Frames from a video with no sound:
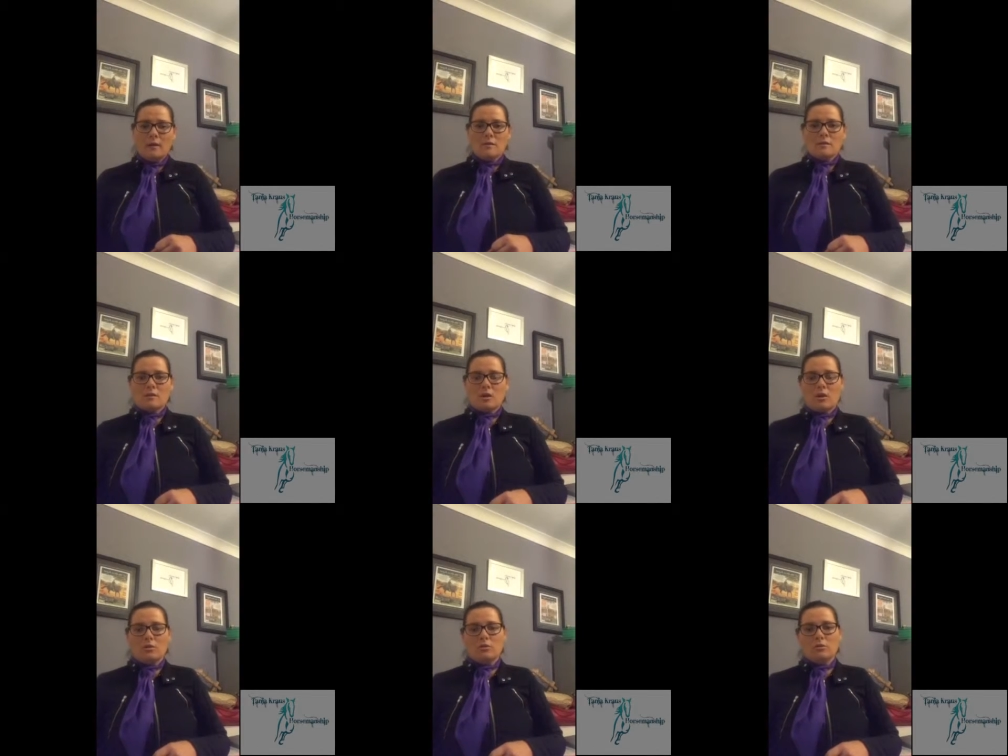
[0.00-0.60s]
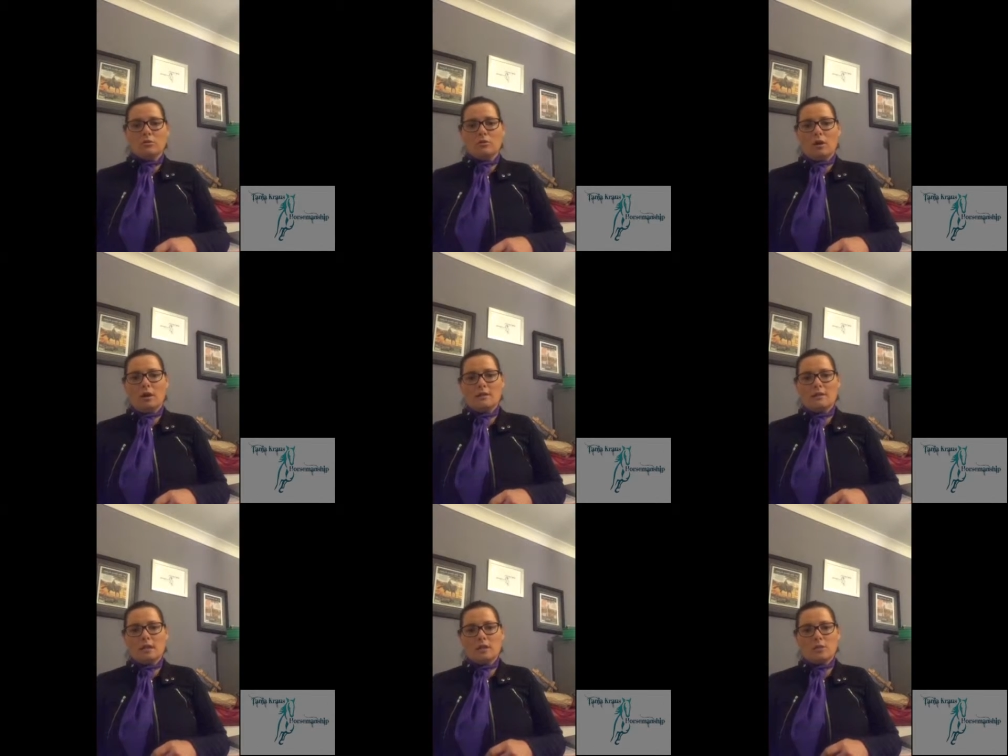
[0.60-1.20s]
So
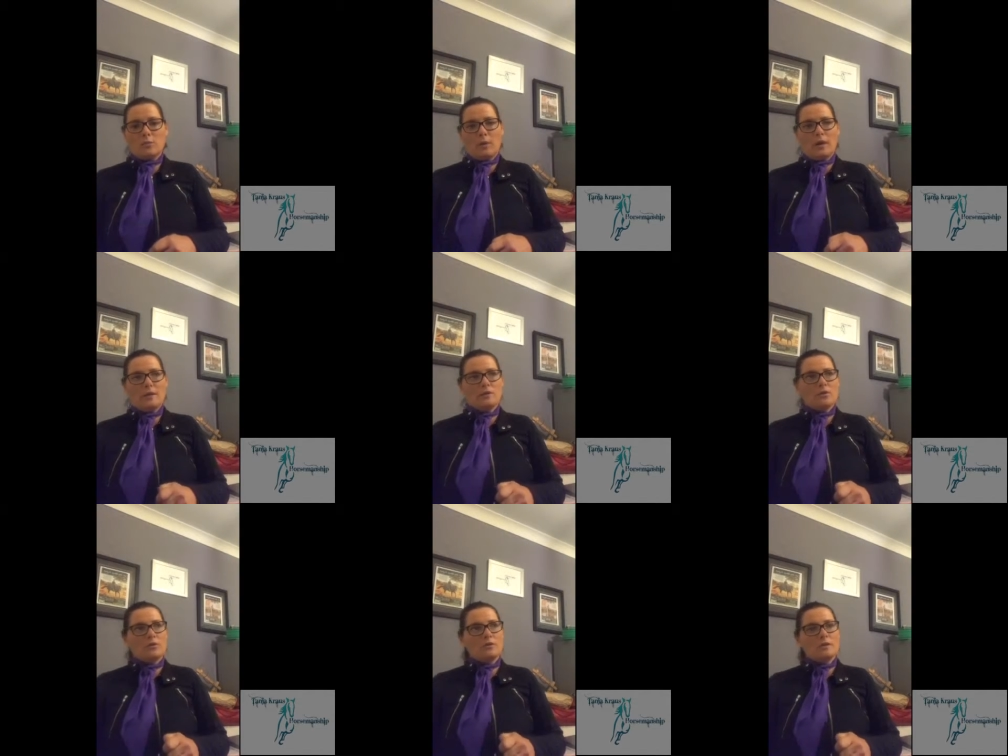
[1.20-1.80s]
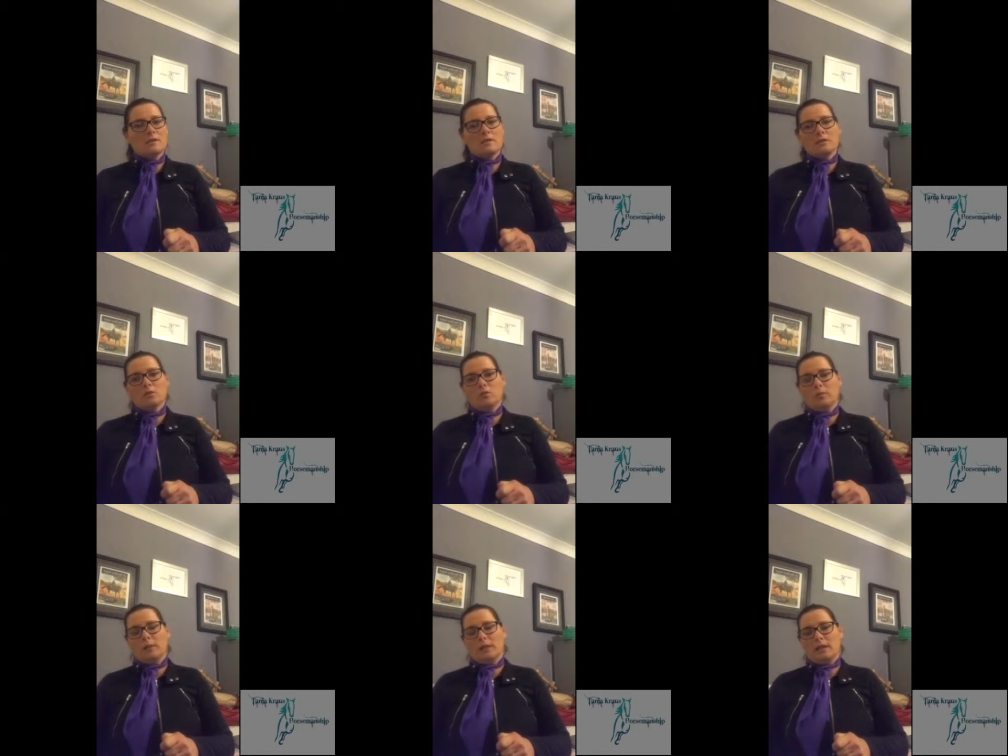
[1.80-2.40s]
I touched base on this a
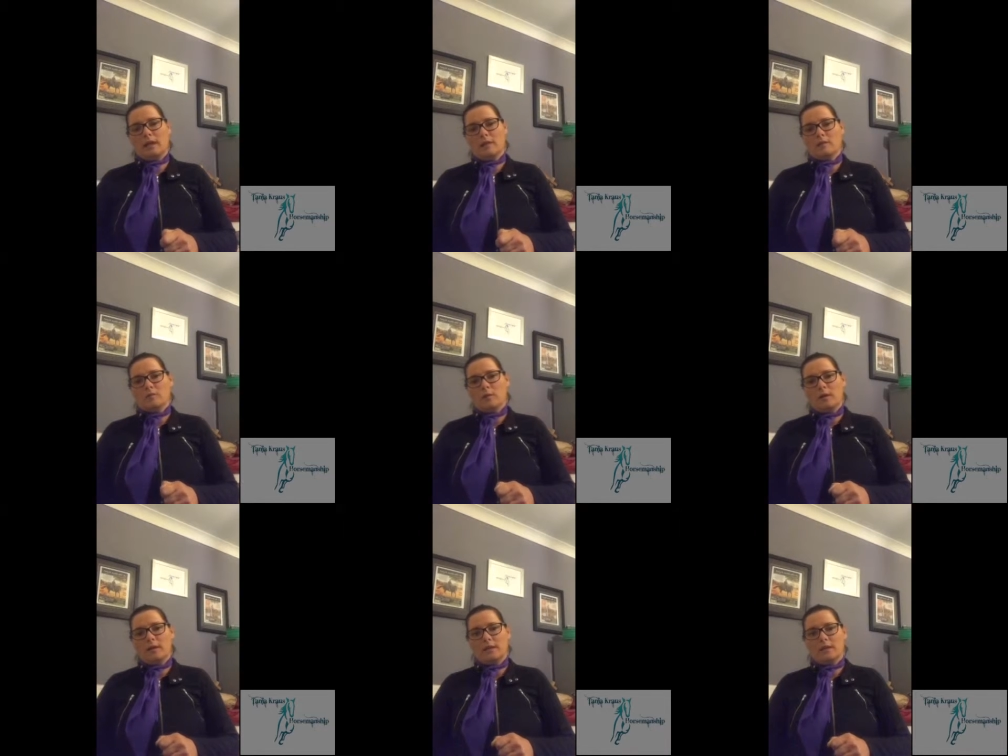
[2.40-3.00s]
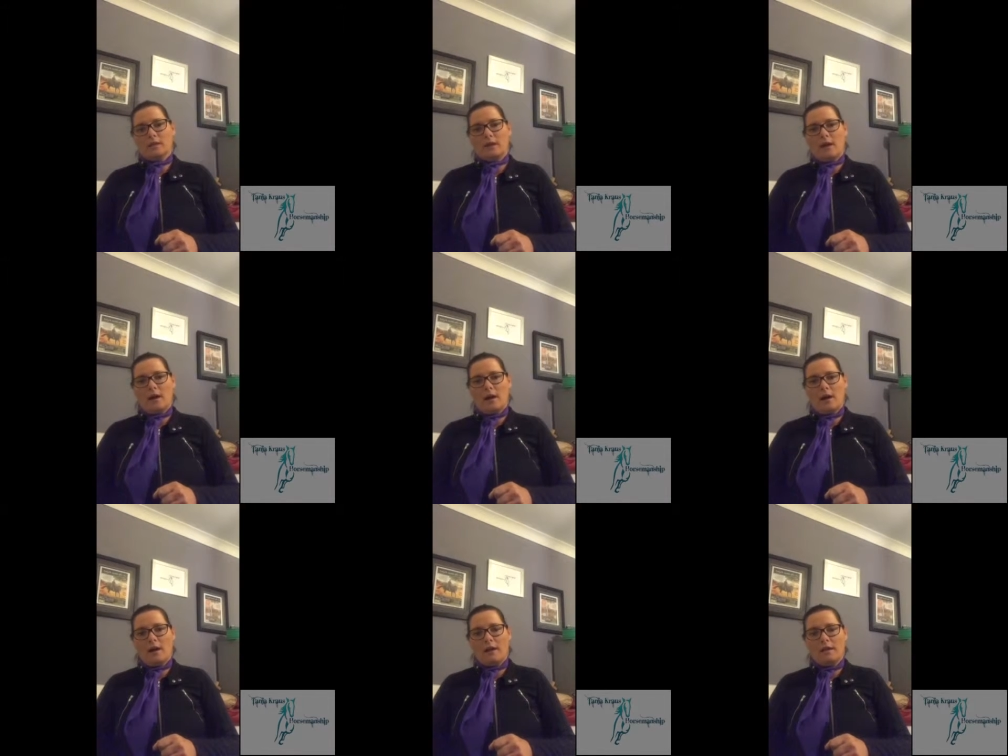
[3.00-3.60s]
little bit last week
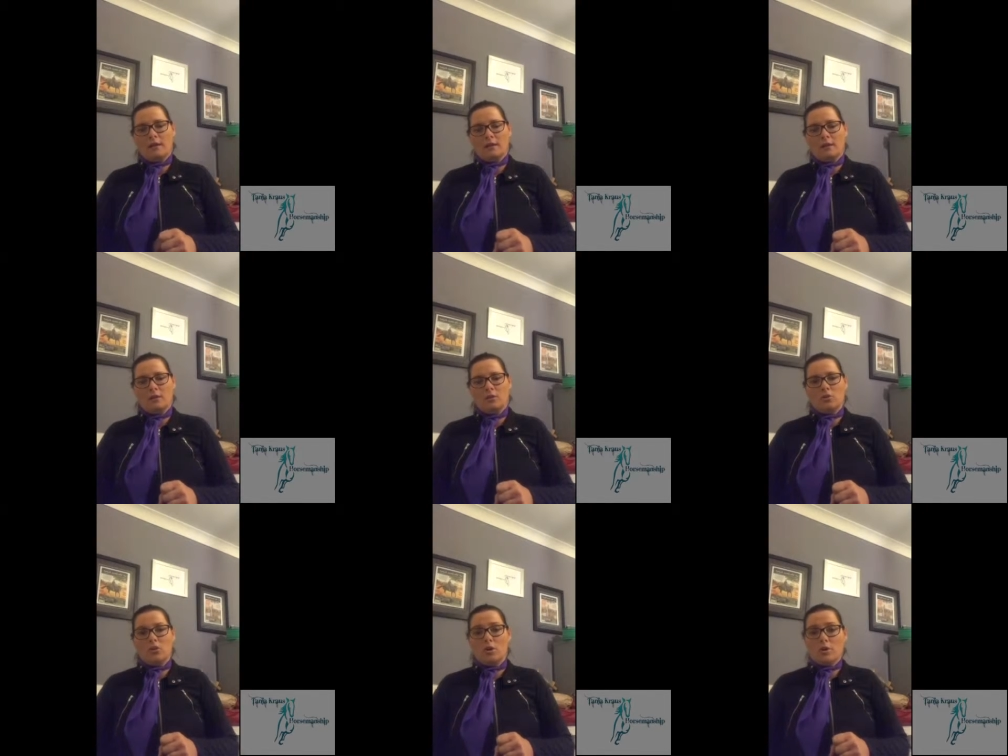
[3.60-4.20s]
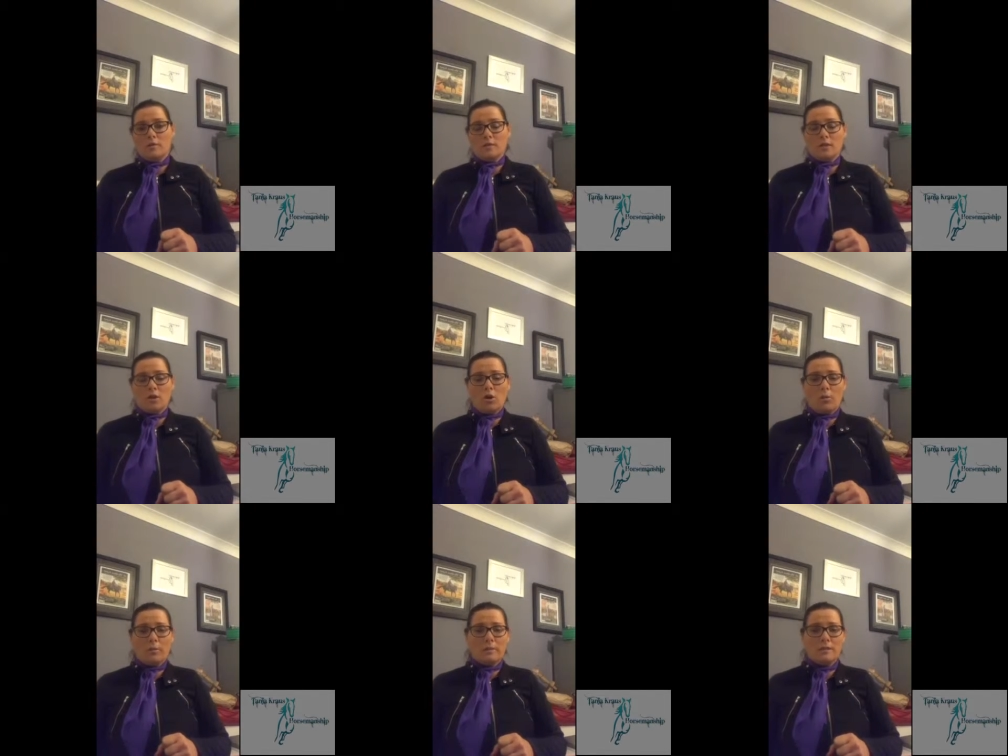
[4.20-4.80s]
in the Nerves
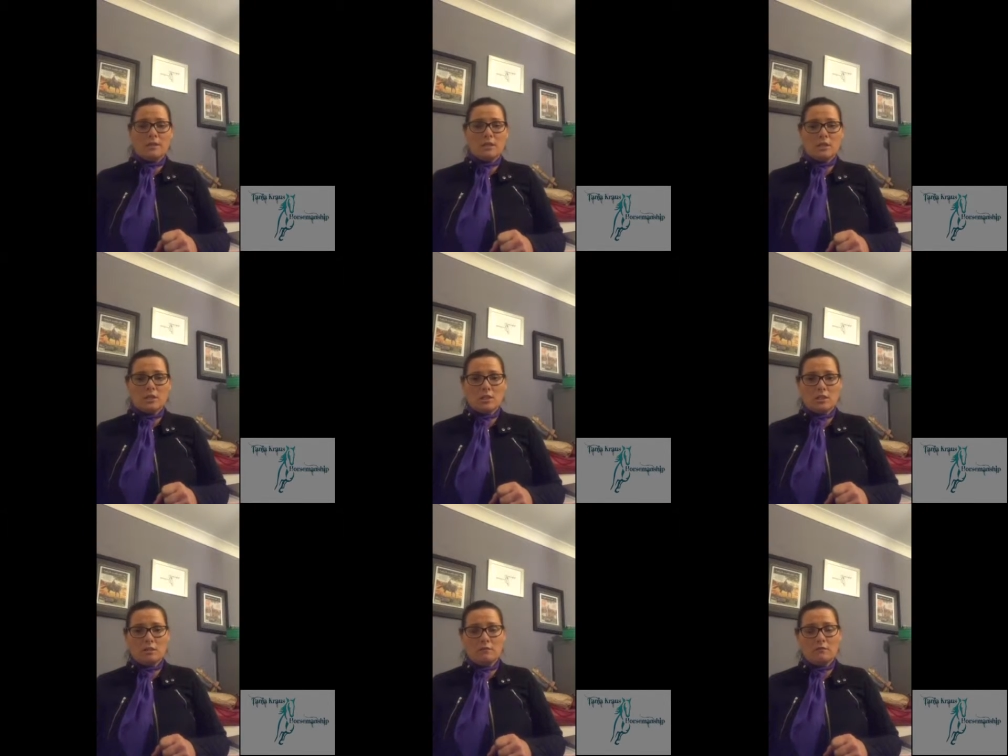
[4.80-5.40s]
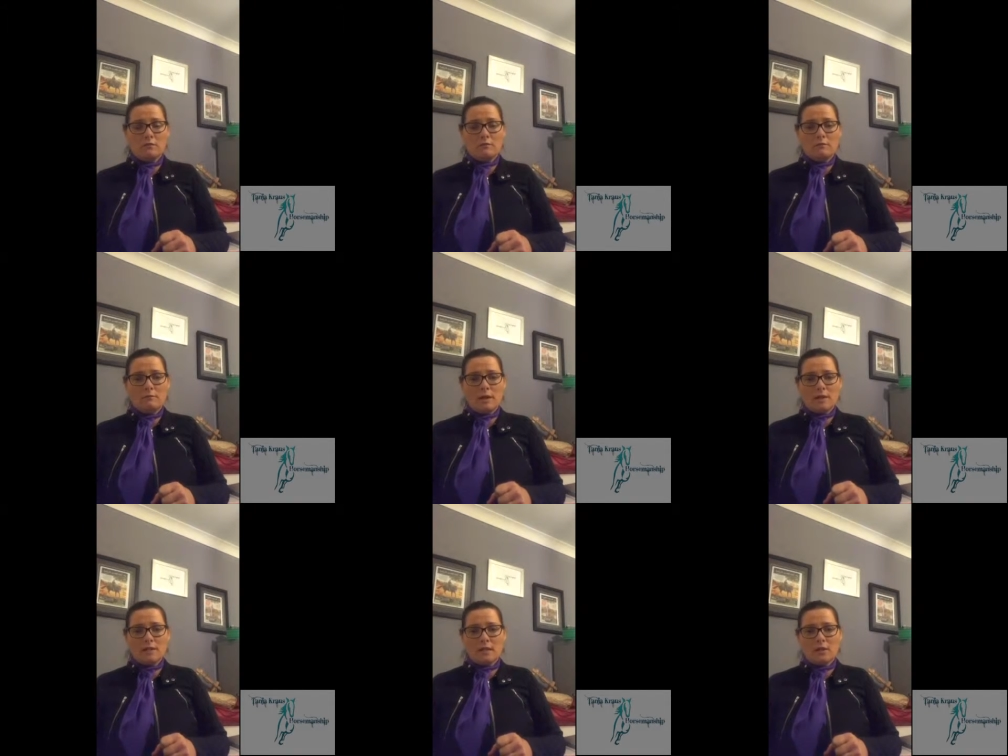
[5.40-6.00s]
in Competition
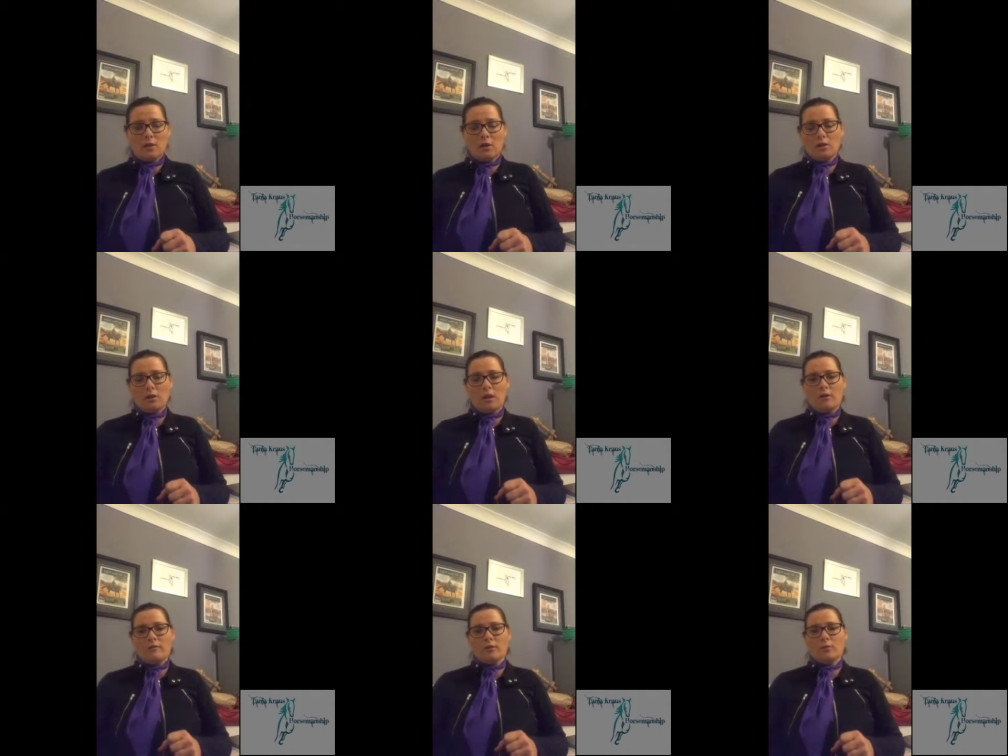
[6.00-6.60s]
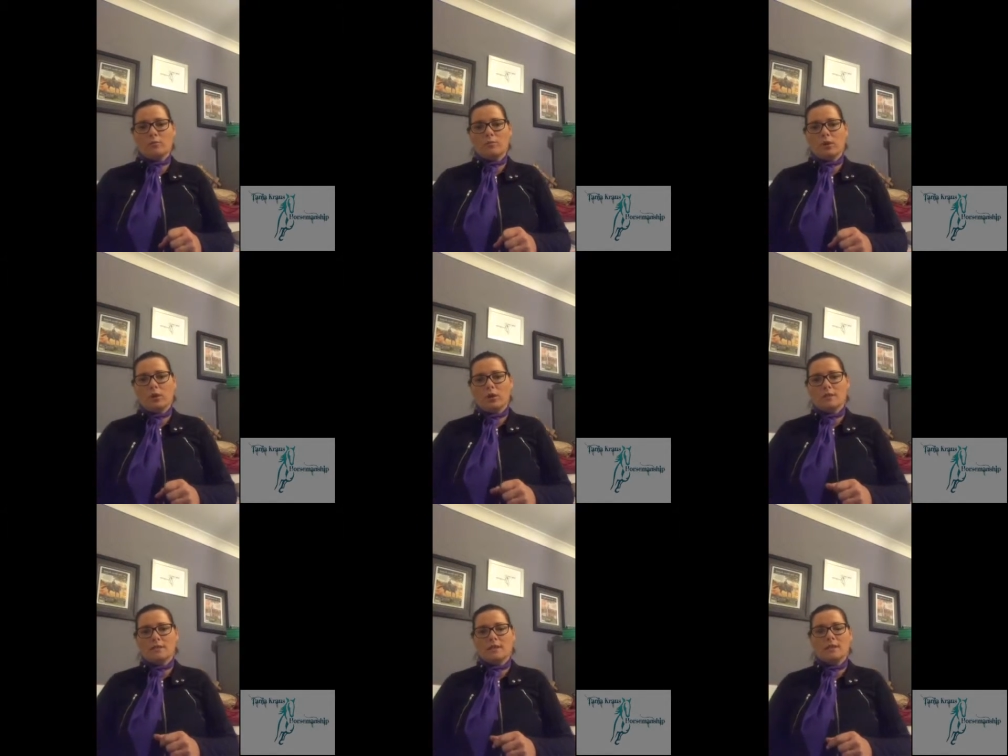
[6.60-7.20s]
Monday Night Live that
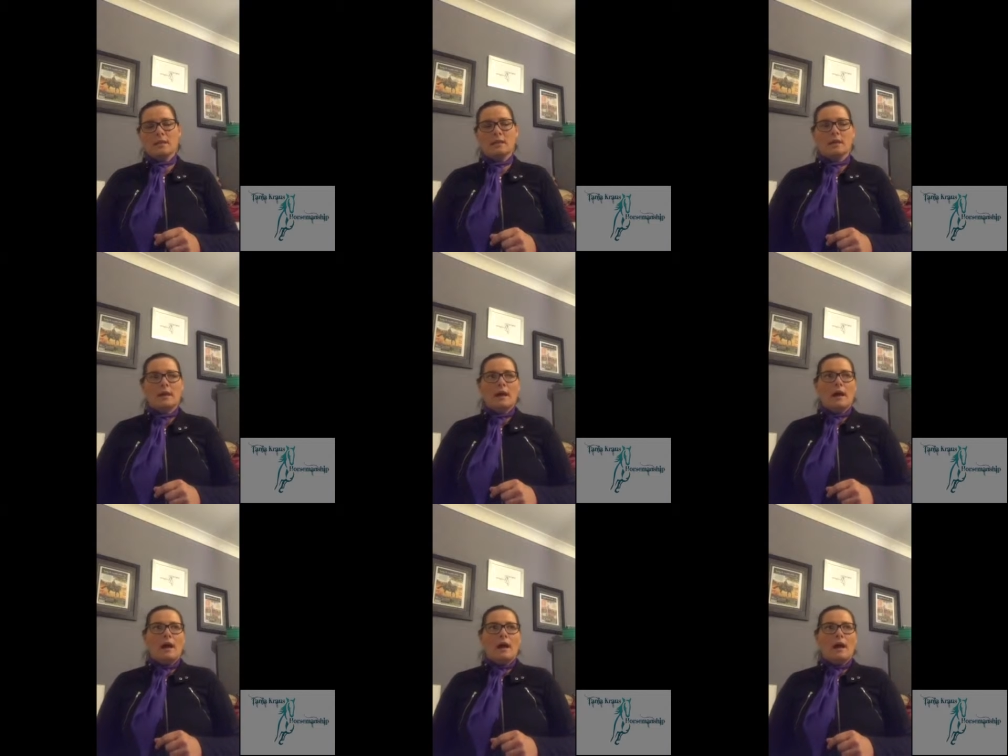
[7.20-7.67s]
I did.